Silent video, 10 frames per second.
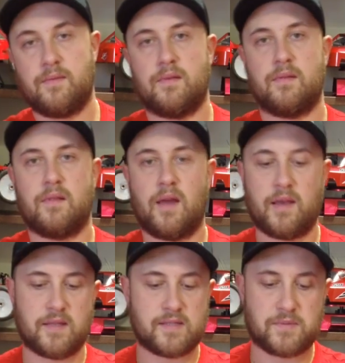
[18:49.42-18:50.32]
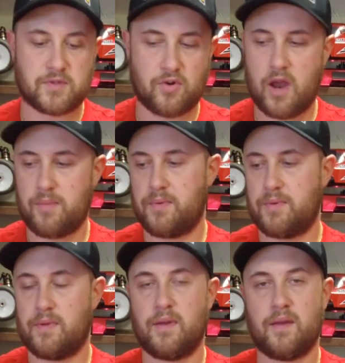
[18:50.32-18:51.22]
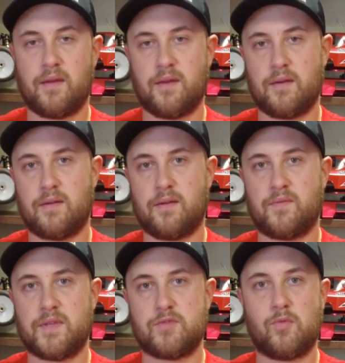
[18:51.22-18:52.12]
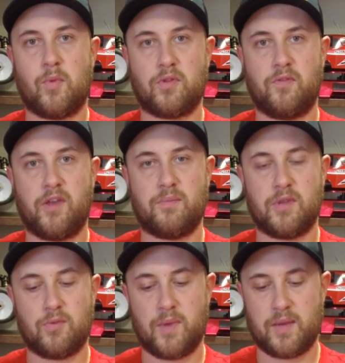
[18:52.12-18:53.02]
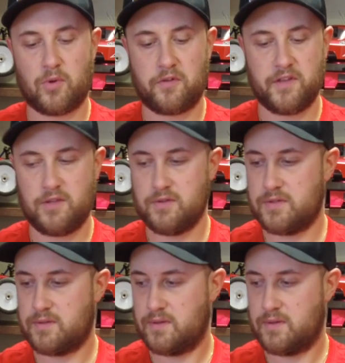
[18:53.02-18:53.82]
like and subscribe. This will motivate me to make more videos.